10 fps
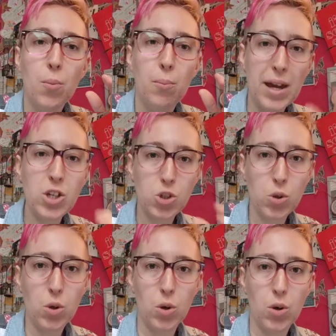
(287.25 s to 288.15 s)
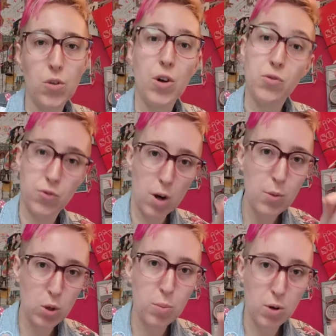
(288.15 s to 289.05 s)
Make sure that
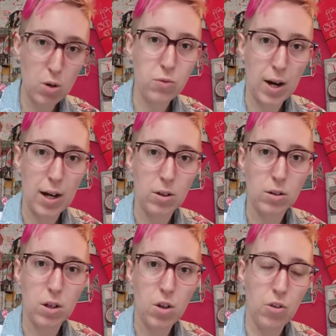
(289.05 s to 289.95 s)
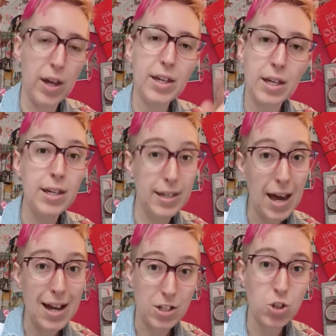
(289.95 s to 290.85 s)
from your profile, they can
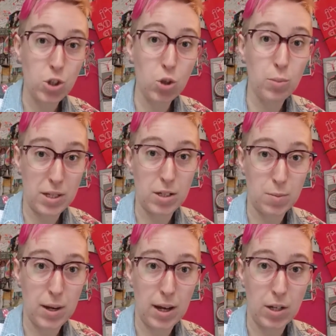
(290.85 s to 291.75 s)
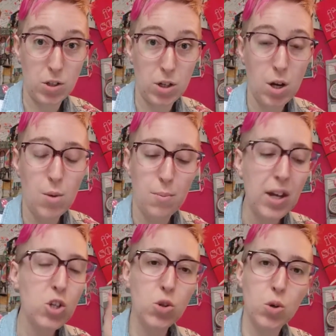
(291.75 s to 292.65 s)
get to your business page.
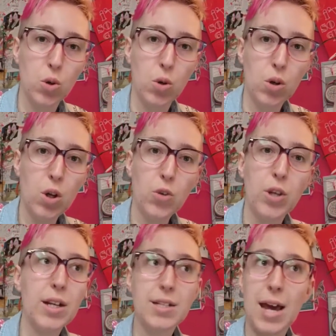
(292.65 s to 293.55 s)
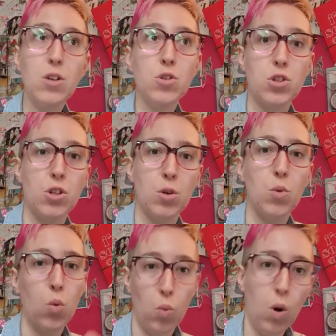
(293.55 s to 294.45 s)
Make sure that it tells
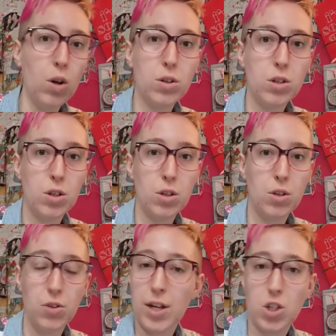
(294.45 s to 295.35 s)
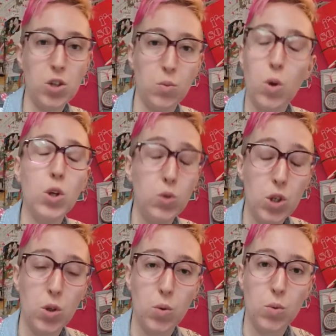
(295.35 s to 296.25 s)
them what they do, what you
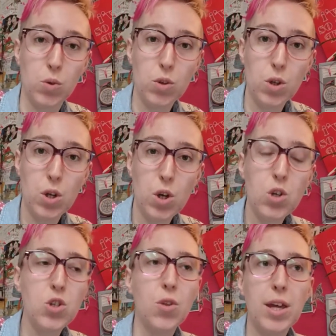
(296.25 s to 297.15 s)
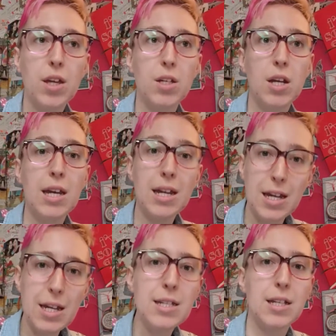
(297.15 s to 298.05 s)
do, so they can
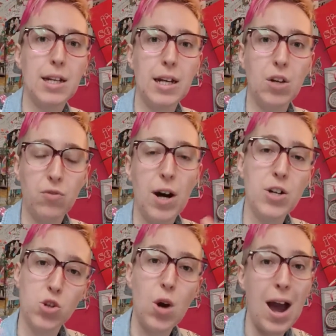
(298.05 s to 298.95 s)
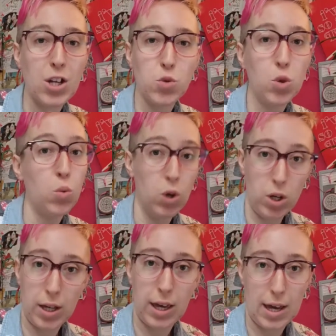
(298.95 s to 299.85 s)
easily find your actual
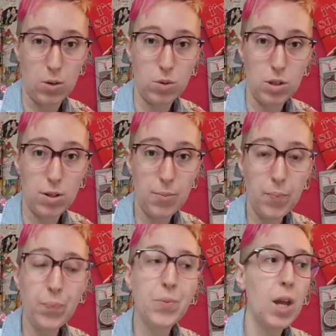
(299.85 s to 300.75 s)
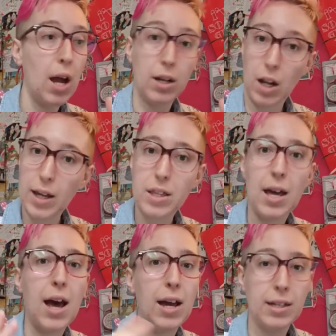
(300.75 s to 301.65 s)
work account and like
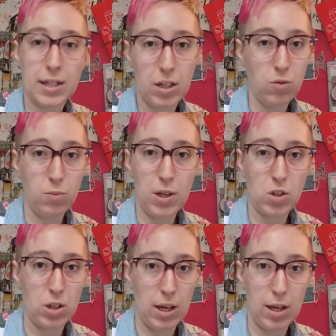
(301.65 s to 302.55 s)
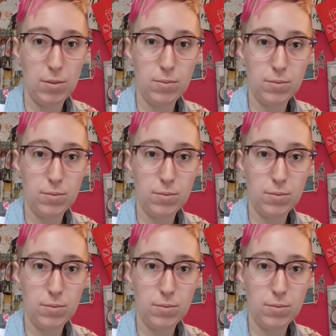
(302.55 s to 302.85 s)
that and get the information there.